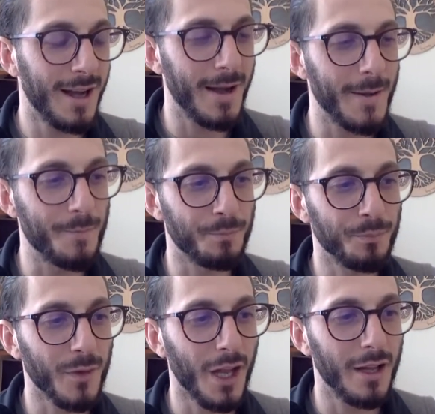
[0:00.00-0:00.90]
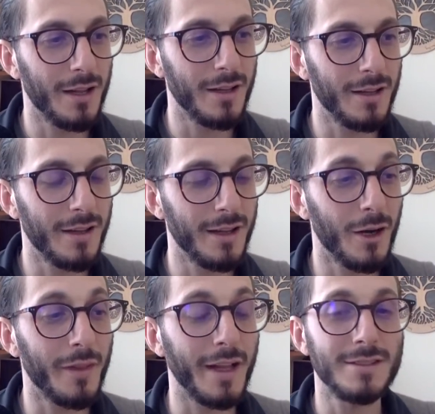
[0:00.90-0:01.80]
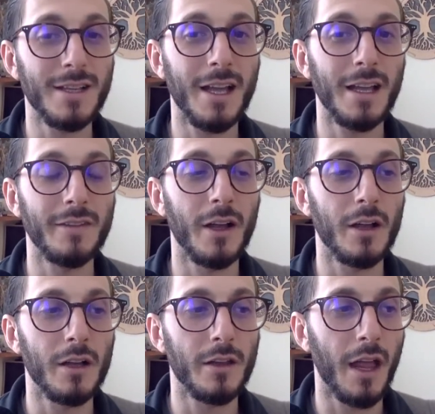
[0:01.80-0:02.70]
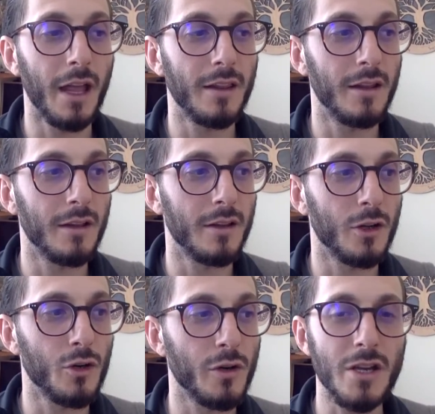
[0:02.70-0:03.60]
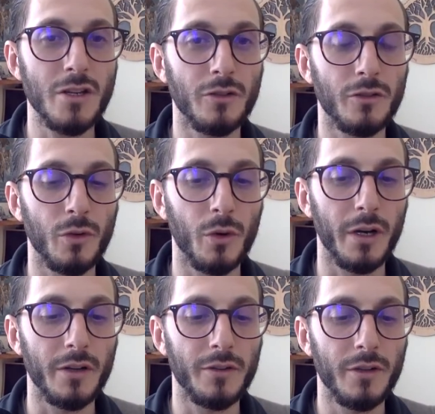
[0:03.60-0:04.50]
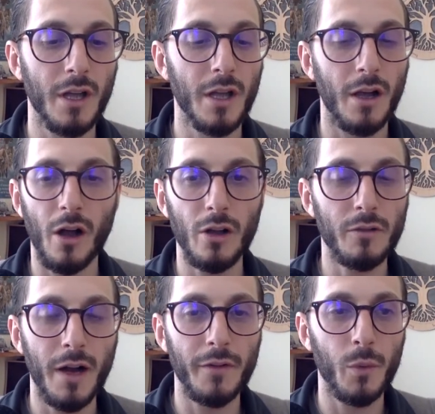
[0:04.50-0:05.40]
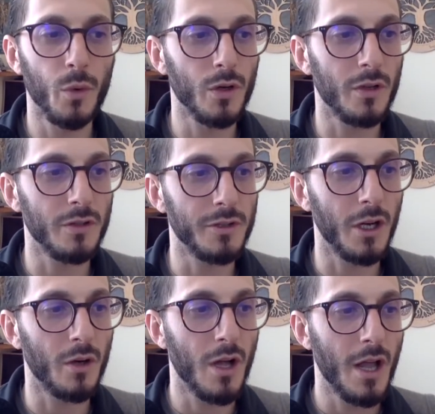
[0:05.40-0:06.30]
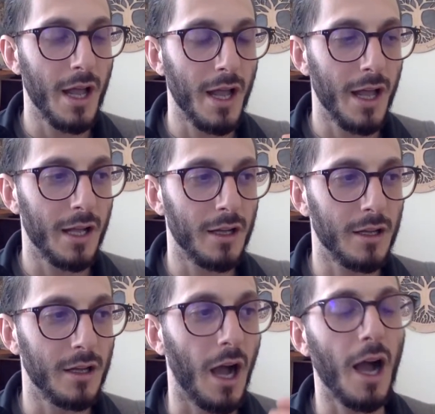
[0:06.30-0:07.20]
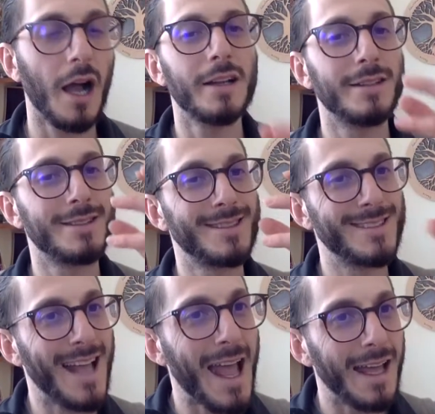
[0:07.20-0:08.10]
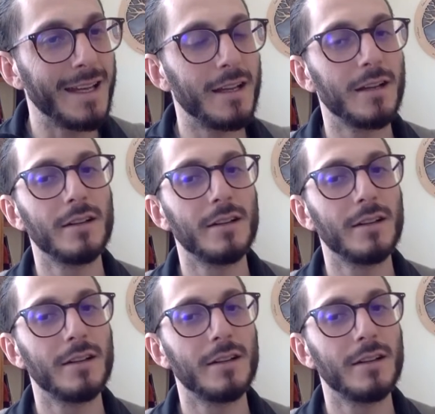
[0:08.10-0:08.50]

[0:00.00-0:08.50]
um, they say in the creation stories all around the world, God said,